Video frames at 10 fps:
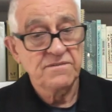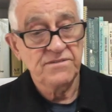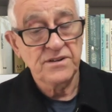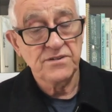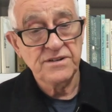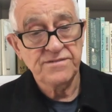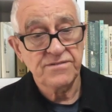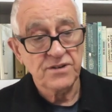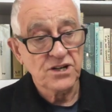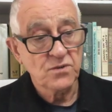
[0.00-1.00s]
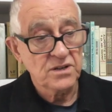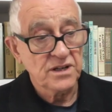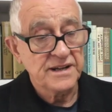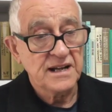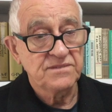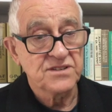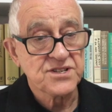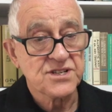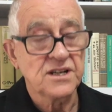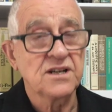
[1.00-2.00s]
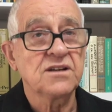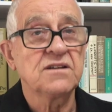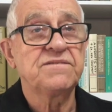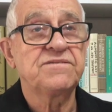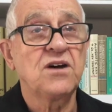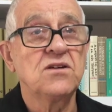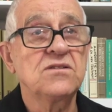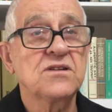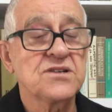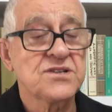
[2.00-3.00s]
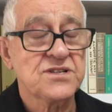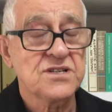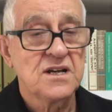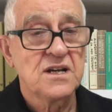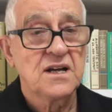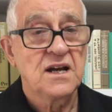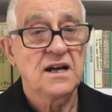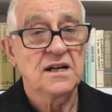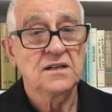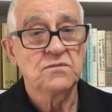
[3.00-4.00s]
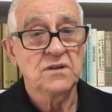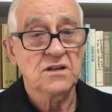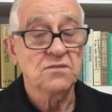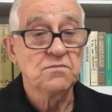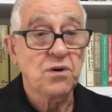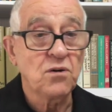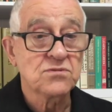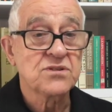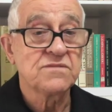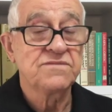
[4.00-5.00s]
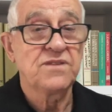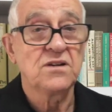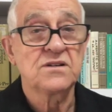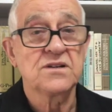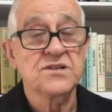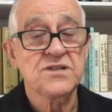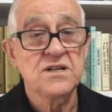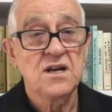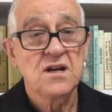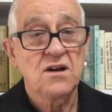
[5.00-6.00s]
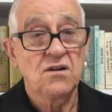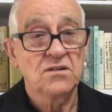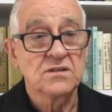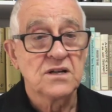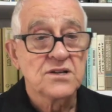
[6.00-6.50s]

very frequently have a singular focus, uh, a compulsive focus on